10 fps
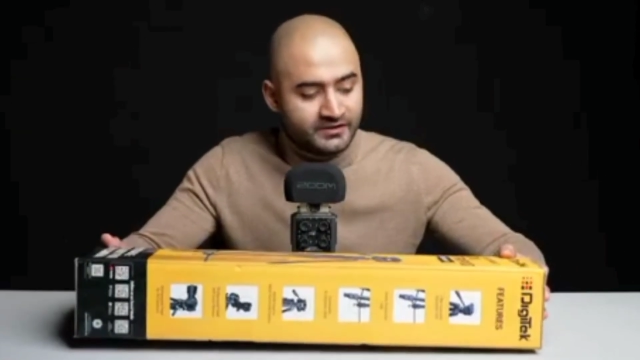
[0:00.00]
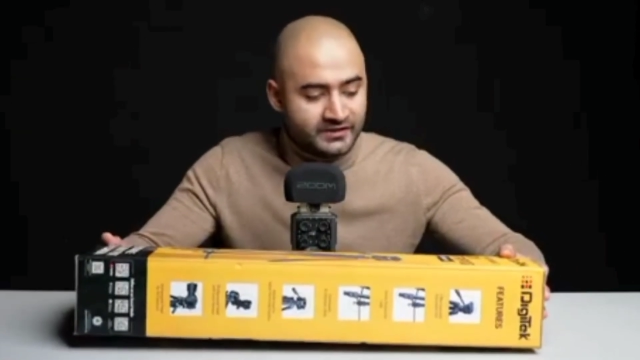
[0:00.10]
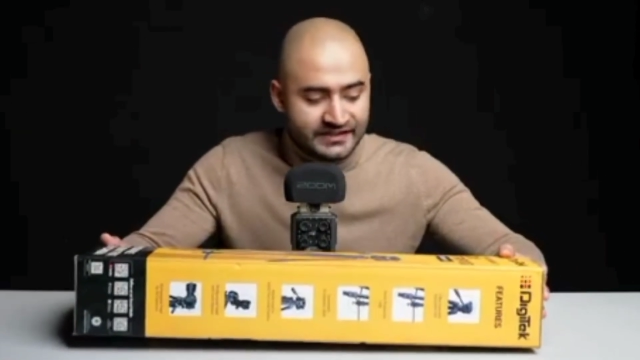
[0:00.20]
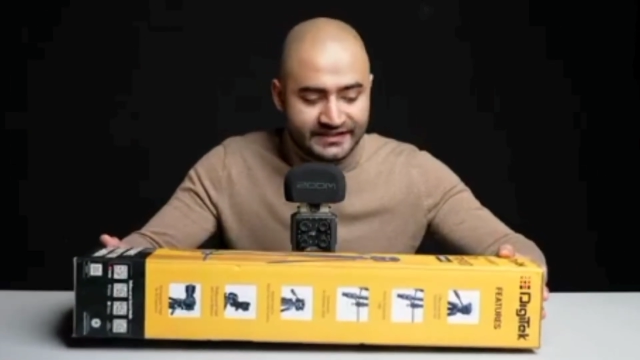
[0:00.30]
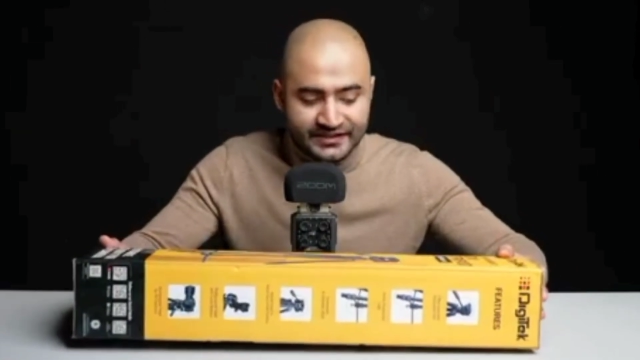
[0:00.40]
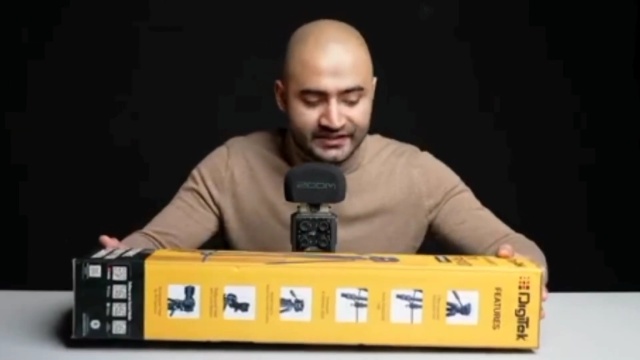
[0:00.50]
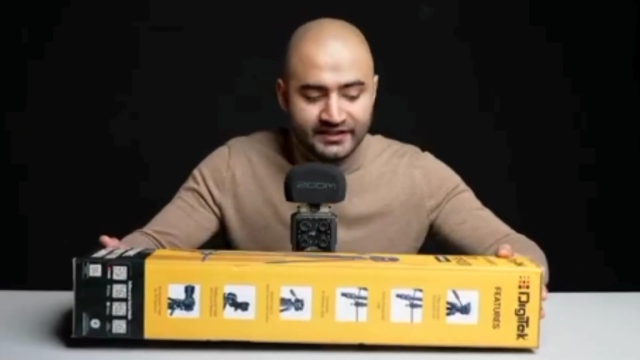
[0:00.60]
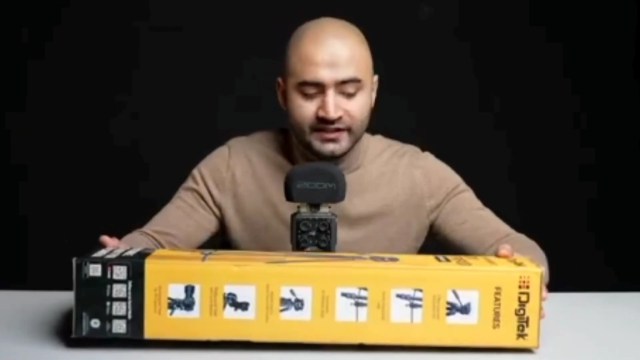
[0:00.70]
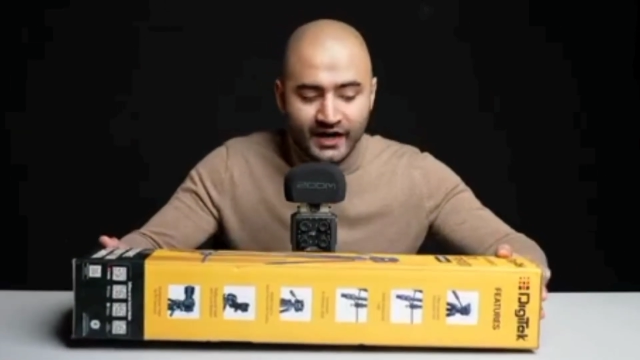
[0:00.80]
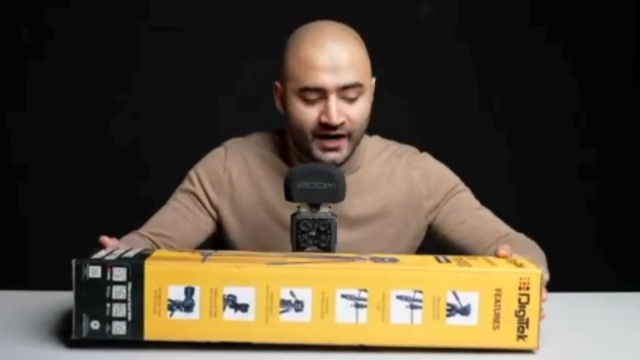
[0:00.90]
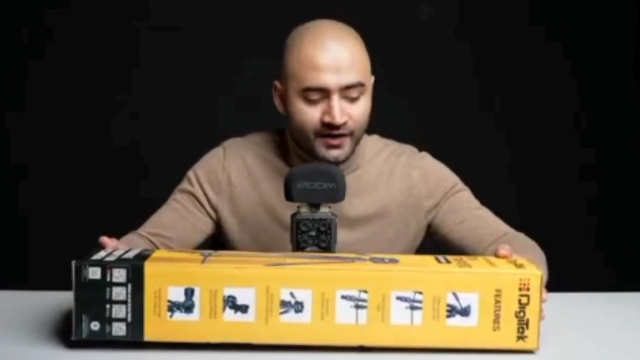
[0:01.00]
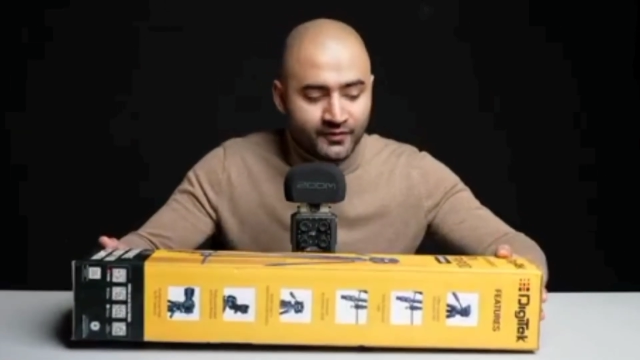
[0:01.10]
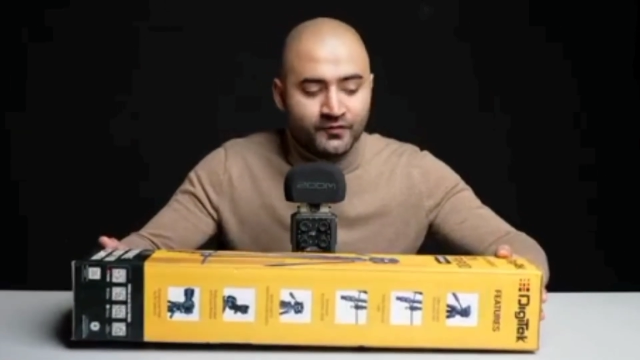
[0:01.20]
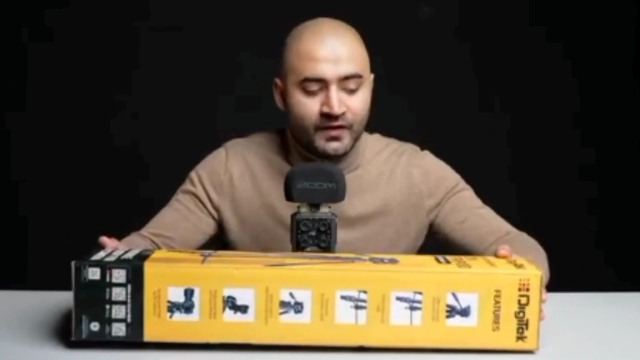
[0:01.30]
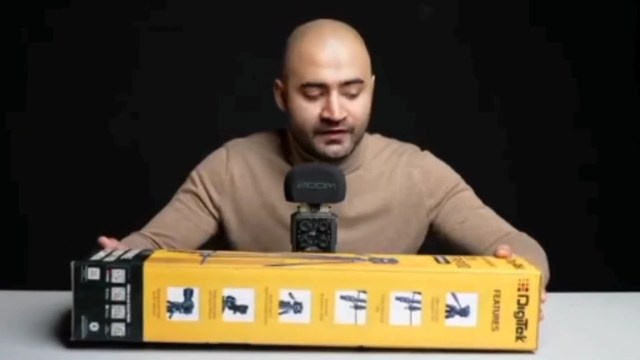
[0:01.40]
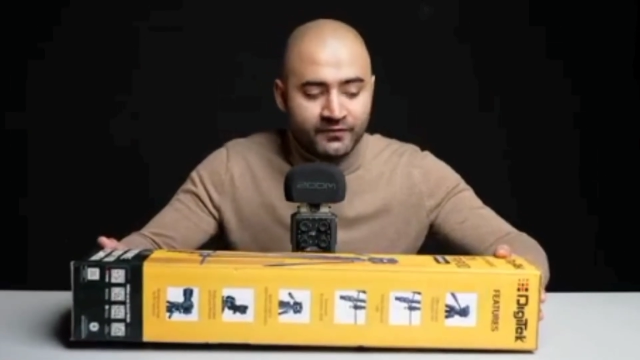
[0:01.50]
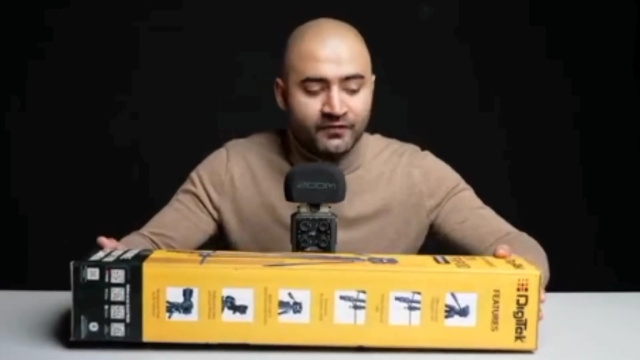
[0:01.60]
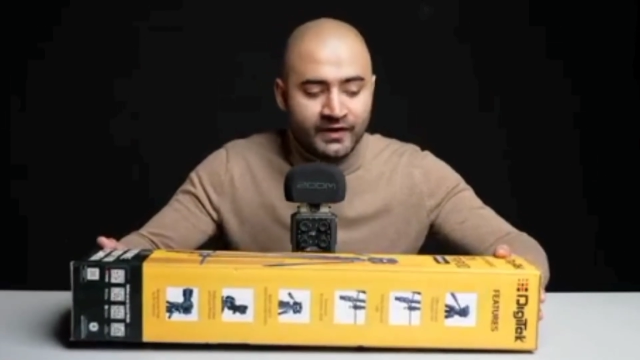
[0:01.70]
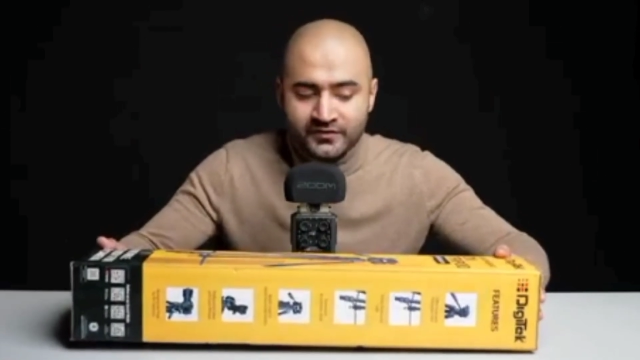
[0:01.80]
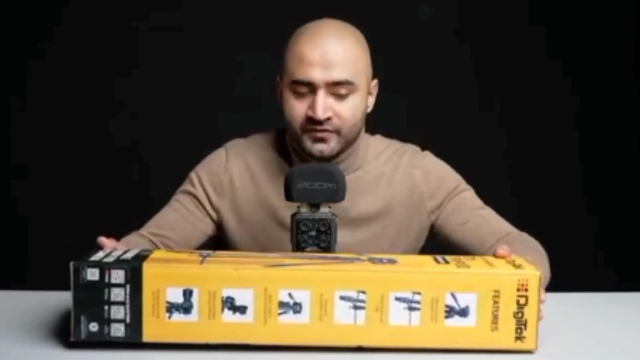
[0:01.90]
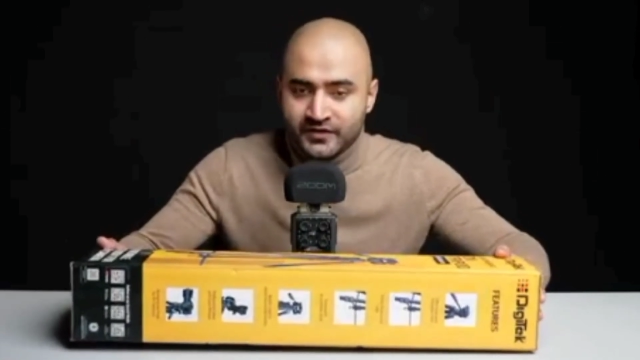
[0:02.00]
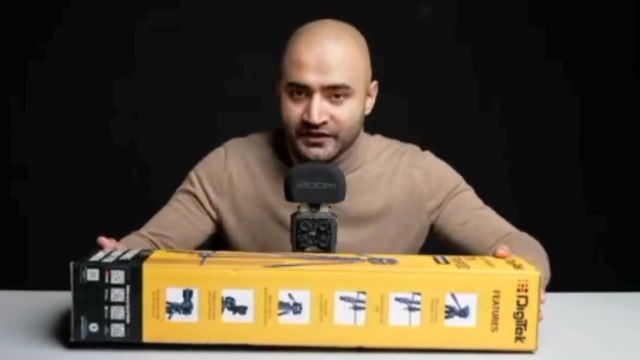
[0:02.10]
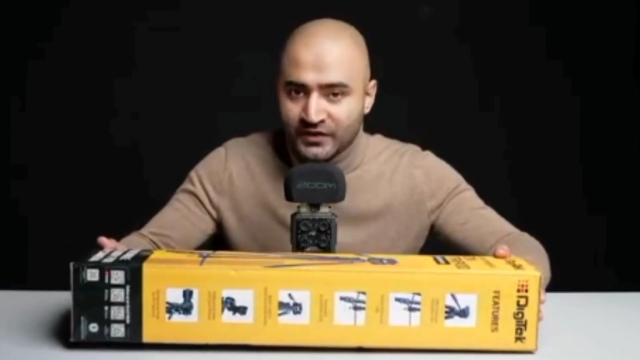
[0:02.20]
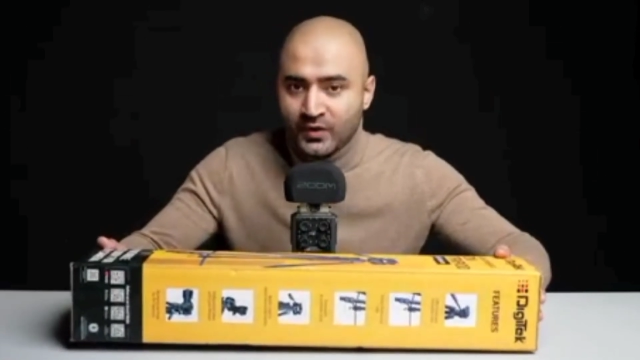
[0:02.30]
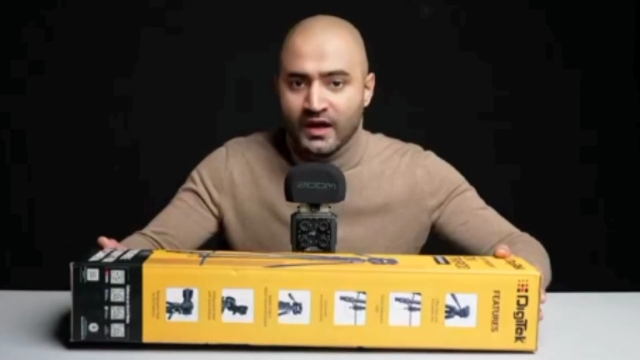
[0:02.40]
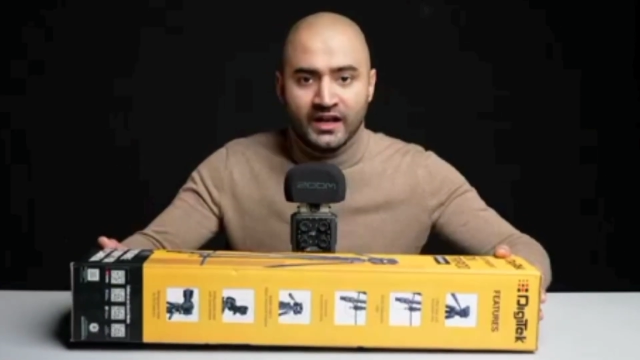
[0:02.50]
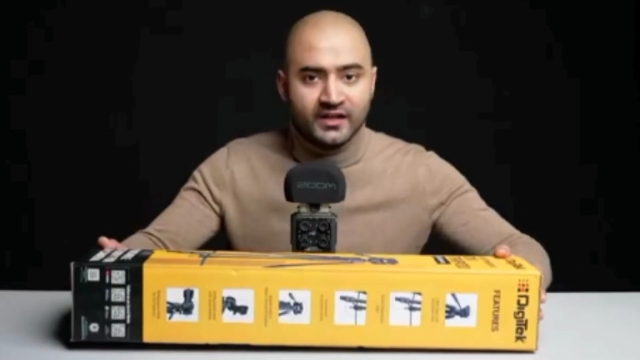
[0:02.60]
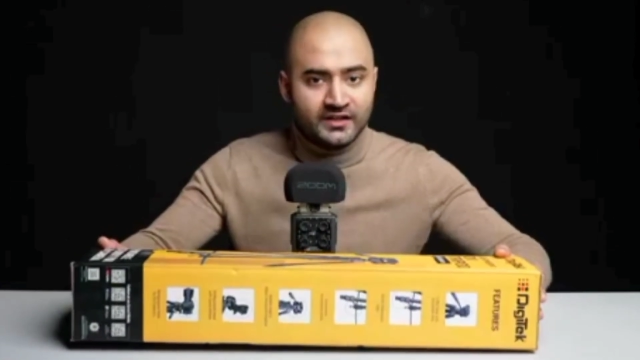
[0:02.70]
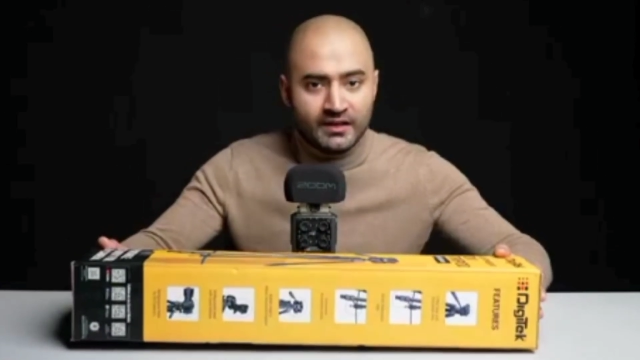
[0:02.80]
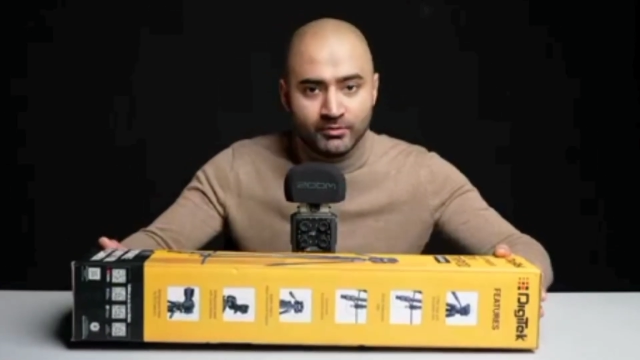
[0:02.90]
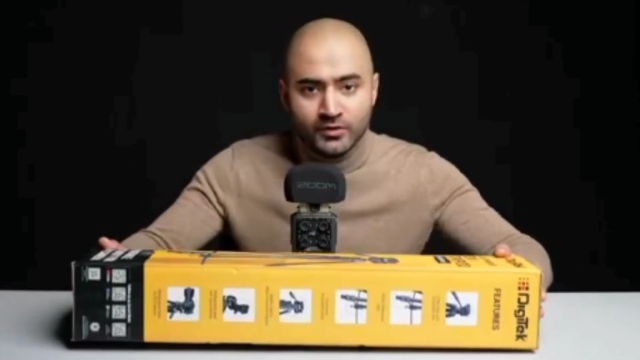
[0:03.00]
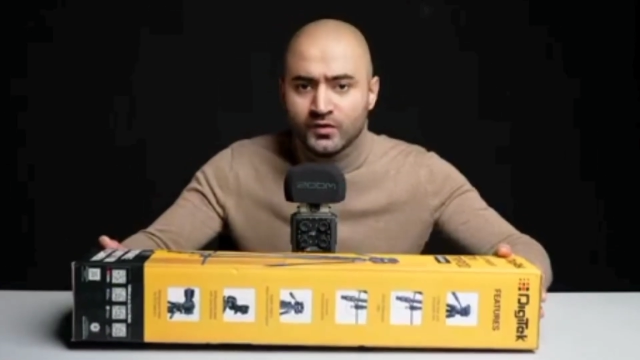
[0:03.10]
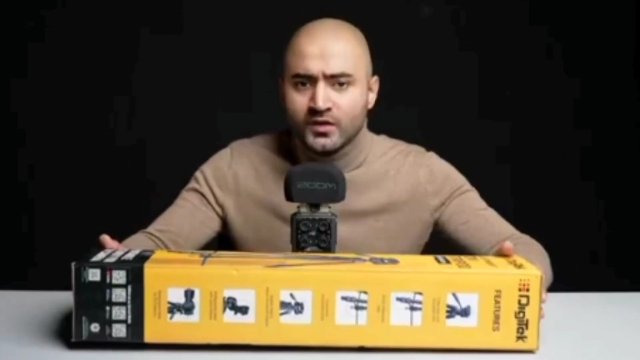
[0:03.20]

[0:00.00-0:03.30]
DTR550LW.